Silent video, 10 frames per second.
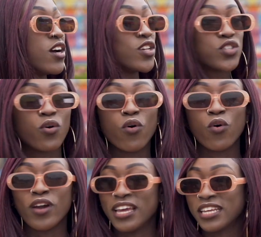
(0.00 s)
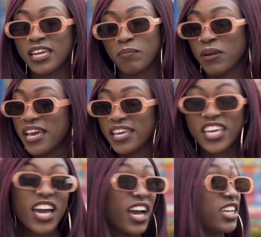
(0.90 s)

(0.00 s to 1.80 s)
So it can play here,